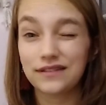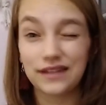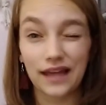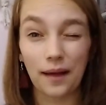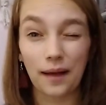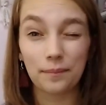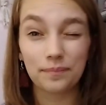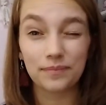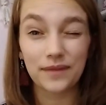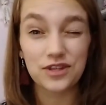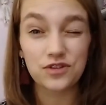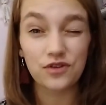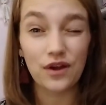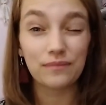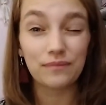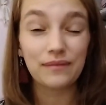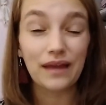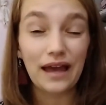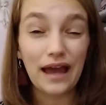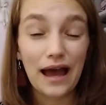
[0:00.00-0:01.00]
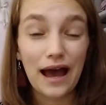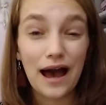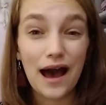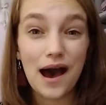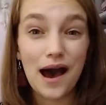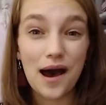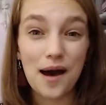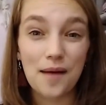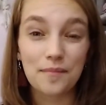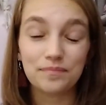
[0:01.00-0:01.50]
Yeah, that's right.
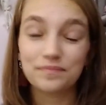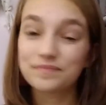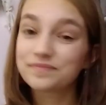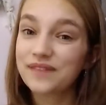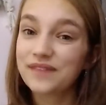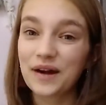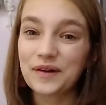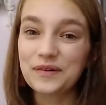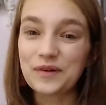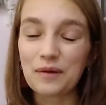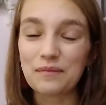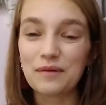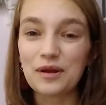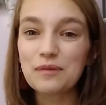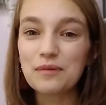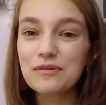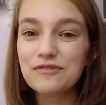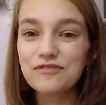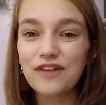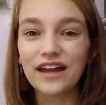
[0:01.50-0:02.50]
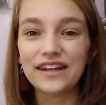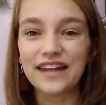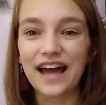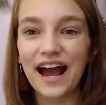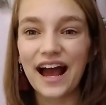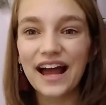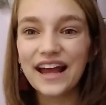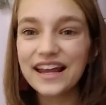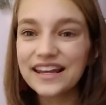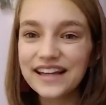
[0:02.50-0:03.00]
Um, I don't know. It'll be fun.
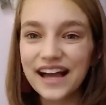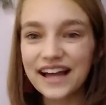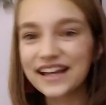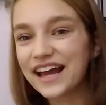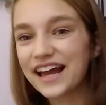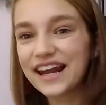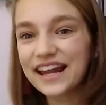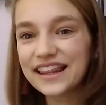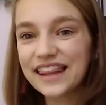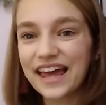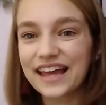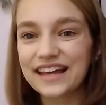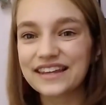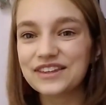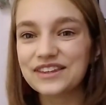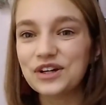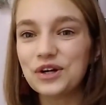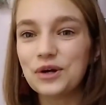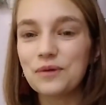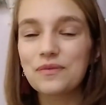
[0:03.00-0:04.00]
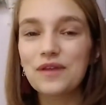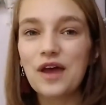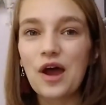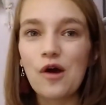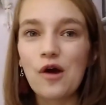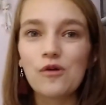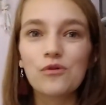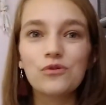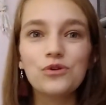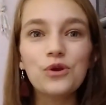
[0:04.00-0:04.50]
I, I kind of like the
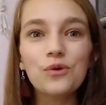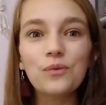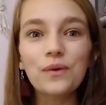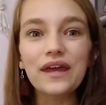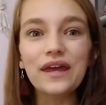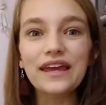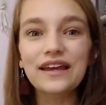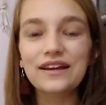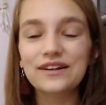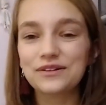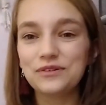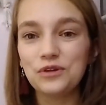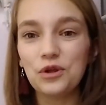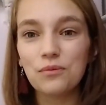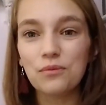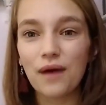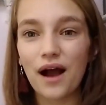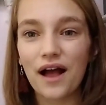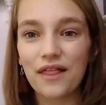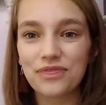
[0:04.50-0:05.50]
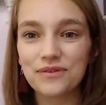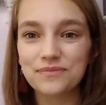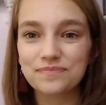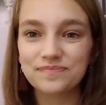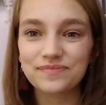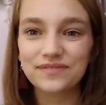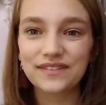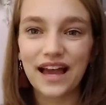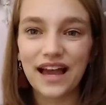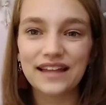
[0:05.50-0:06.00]
new week, new month.
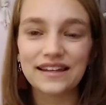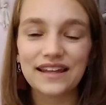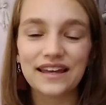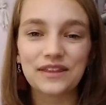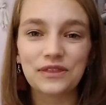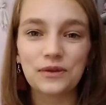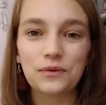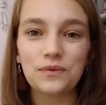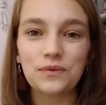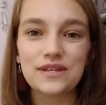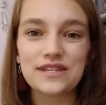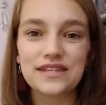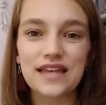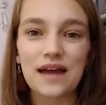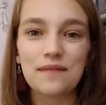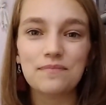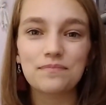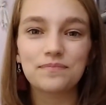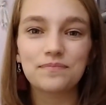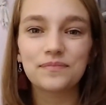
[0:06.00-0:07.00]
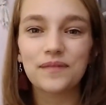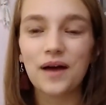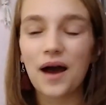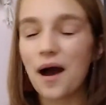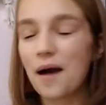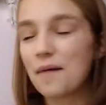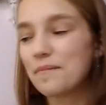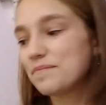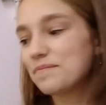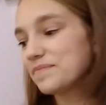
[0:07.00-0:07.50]
I like the reset.
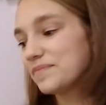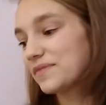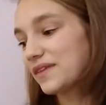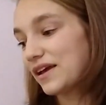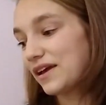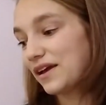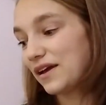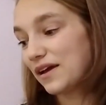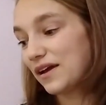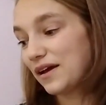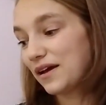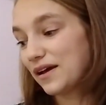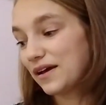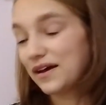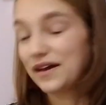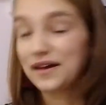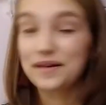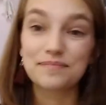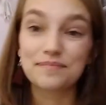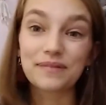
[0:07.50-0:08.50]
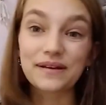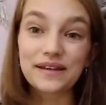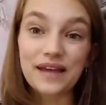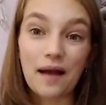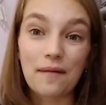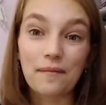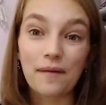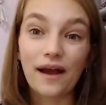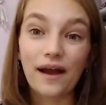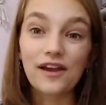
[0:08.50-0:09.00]
Um, but
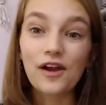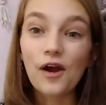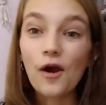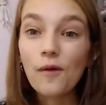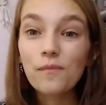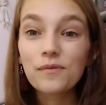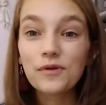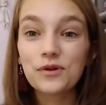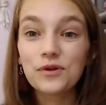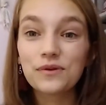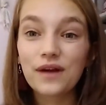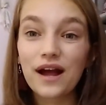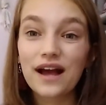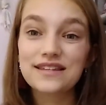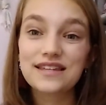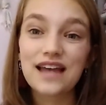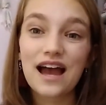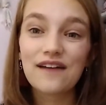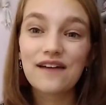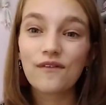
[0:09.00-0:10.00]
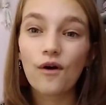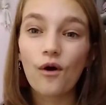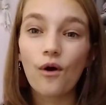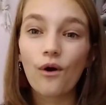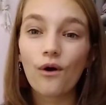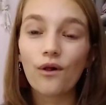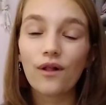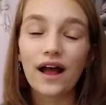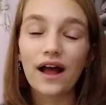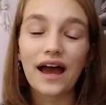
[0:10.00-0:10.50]
yeah, I hope that you guys have
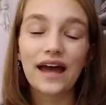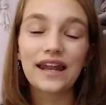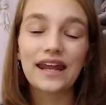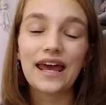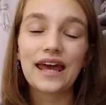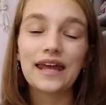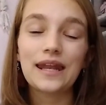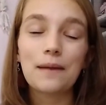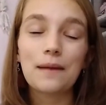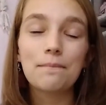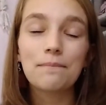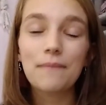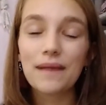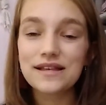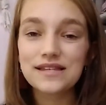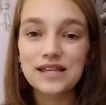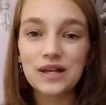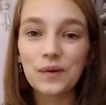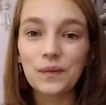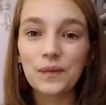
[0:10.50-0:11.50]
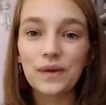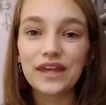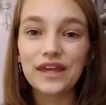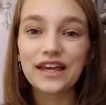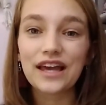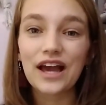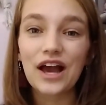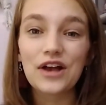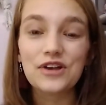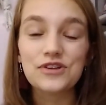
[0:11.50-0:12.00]
all had an amazing
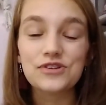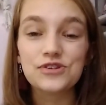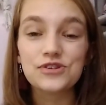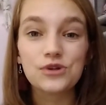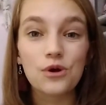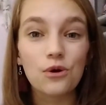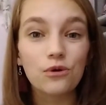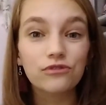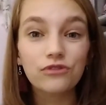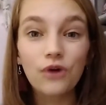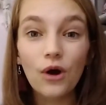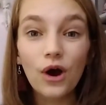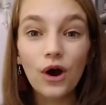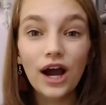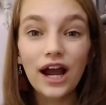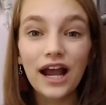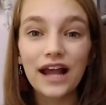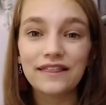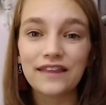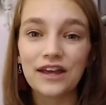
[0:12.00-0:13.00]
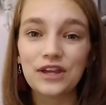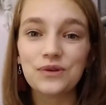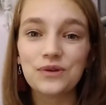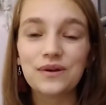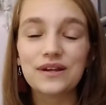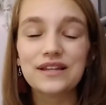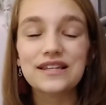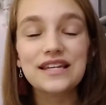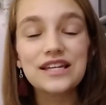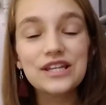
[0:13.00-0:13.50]
week so far and that
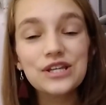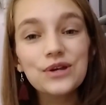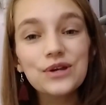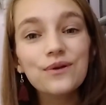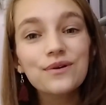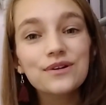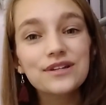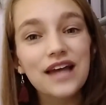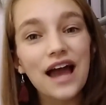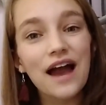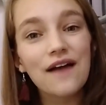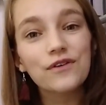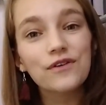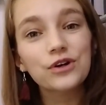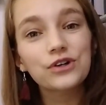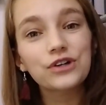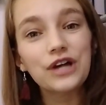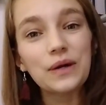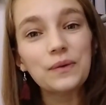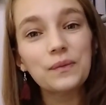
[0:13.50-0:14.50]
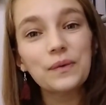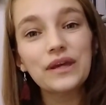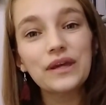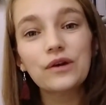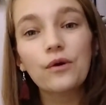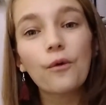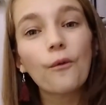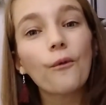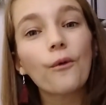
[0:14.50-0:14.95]
you continue to have a great week.